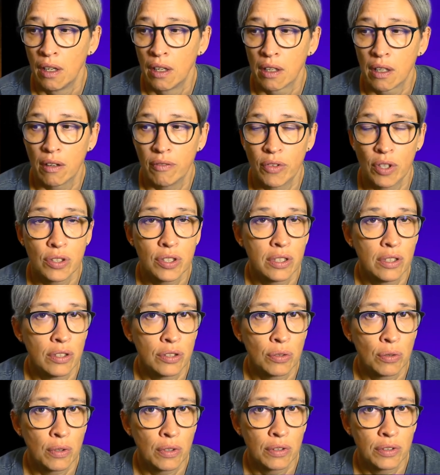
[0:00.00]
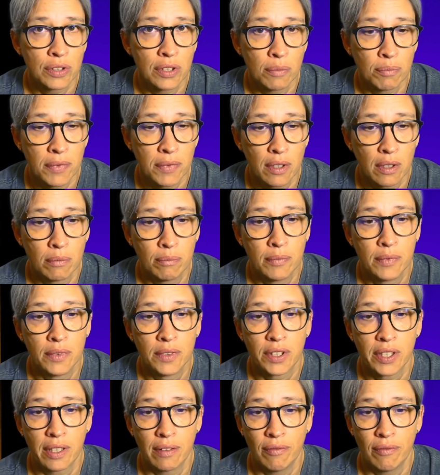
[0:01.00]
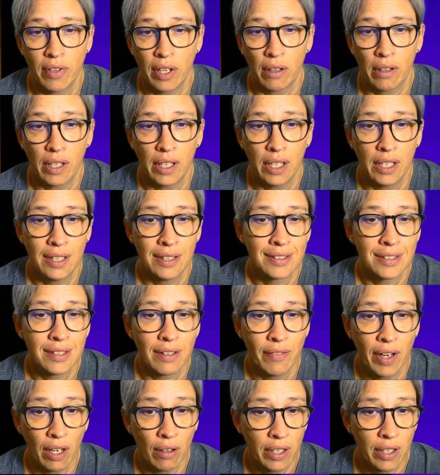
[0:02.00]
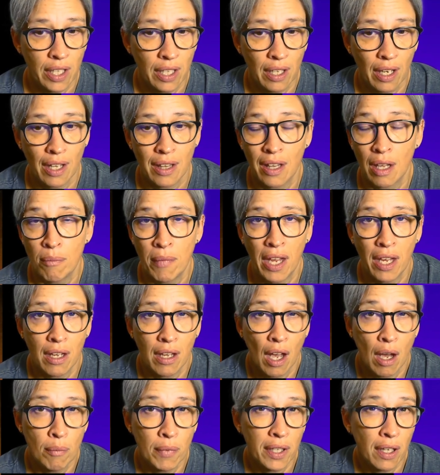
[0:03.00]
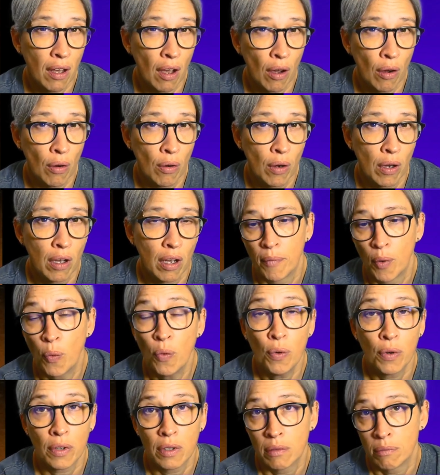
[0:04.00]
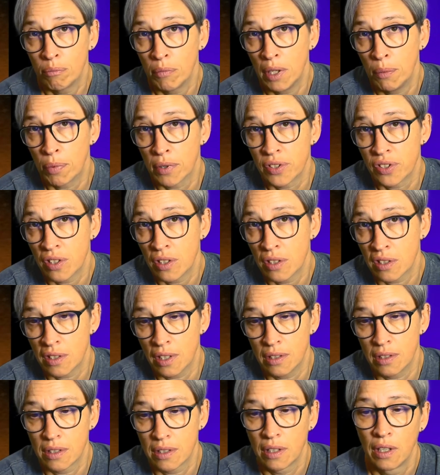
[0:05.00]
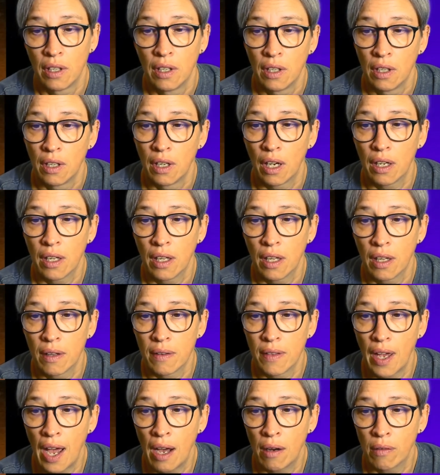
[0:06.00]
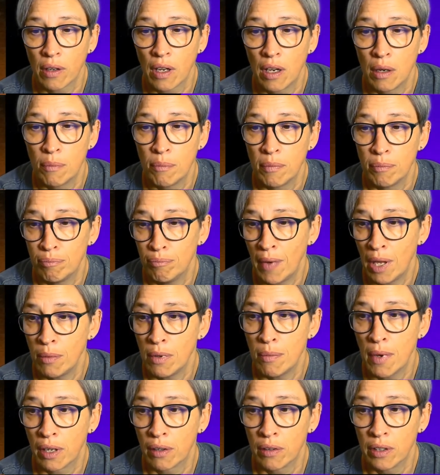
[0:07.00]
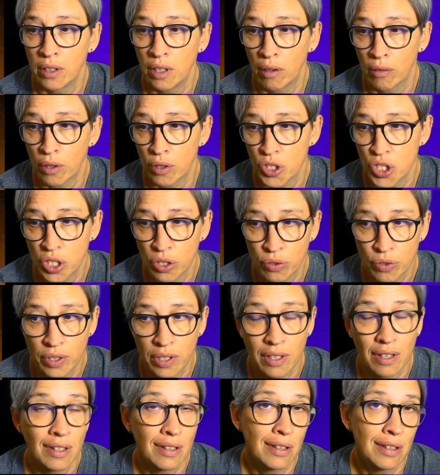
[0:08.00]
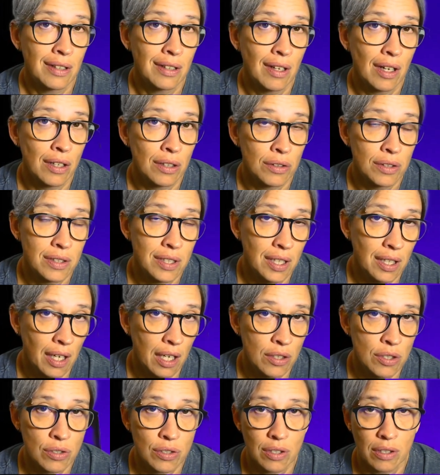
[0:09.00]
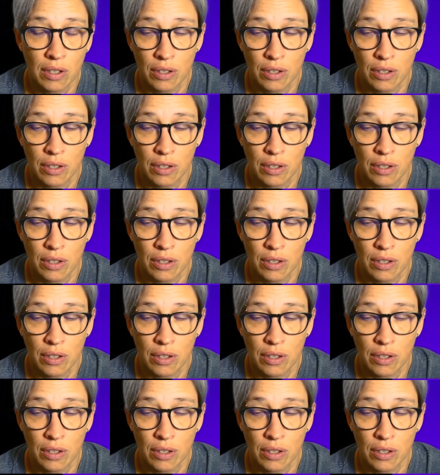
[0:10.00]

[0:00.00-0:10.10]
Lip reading: Conversion disorder symptoms can vary in severity, and they may come and go or be persistent. The outcome may be better in younger children than in teenagers and